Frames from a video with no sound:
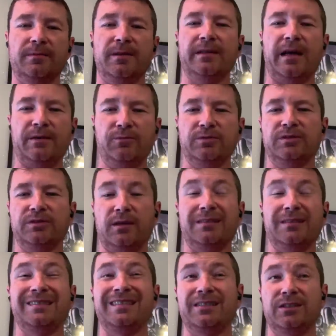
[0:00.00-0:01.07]
I mean, that was
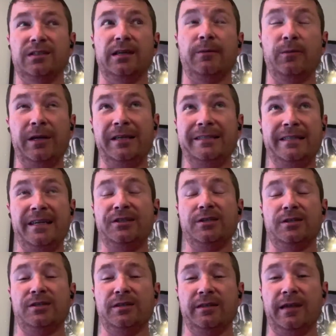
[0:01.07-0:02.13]
essentially, we could teach
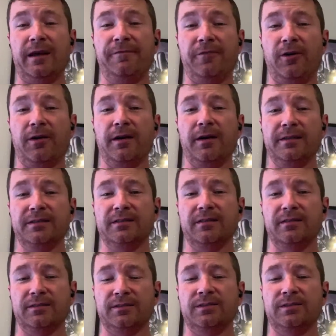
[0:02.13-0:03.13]
it to the FRS, to